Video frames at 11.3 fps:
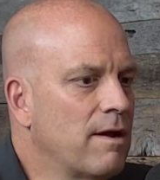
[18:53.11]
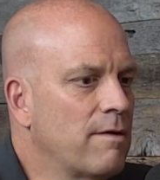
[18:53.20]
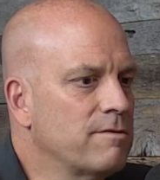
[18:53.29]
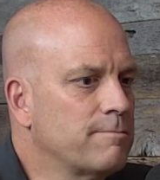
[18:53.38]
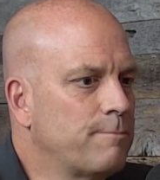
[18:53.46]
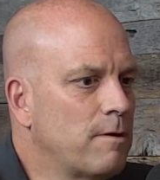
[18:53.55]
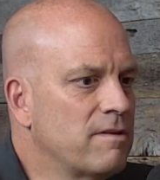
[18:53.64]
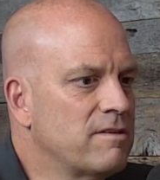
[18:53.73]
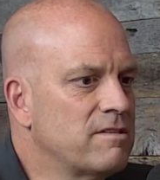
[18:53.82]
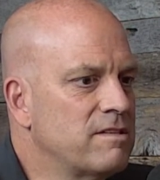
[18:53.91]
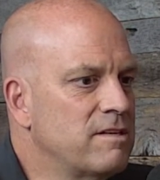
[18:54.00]
I was part of
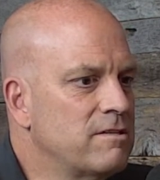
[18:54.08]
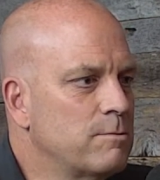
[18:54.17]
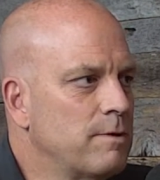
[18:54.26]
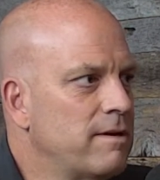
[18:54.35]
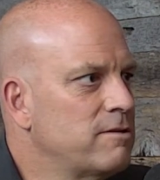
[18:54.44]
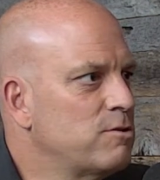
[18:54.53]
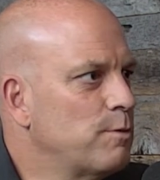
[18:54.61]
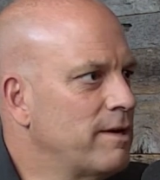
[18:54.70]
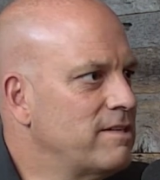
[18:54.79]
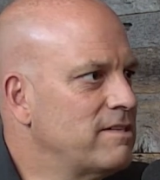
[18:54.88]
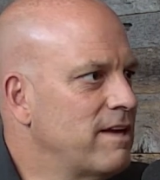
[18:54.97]
the C-suite at
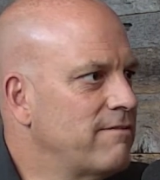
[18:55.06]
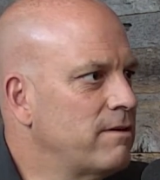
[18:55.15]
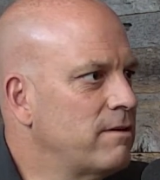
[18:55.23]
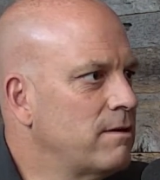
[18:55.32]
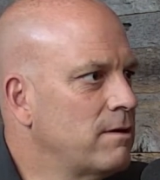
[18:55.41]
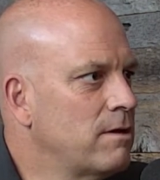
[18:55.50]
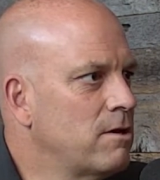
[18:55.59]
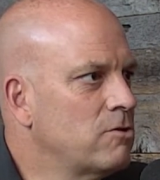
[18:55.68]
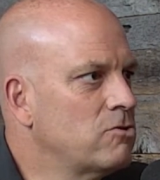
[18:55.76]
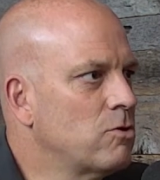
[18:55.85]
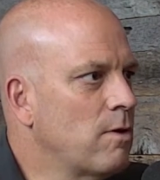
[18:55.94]
27.
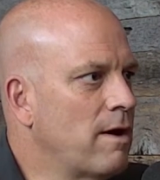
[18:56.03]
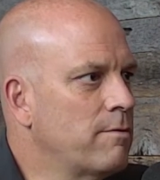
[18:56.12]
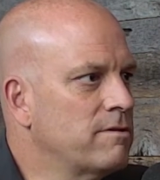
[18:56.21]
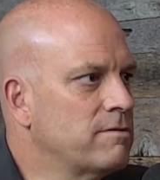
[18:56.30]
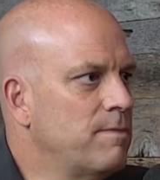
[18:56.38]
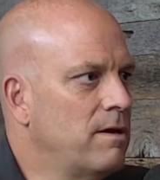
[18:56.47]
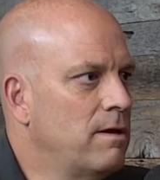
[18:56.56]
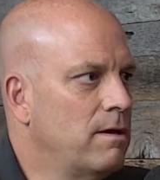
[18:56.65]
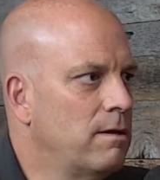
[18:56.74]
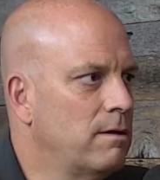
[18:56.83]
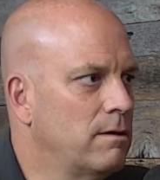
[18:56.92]
So I was being...